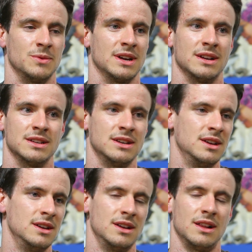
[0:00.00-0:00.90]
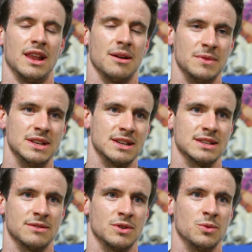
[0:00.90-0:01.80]
And then we had lab
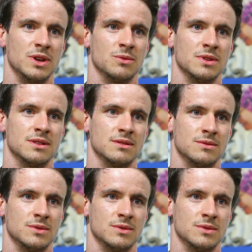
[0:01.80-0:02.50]
meetings every week with,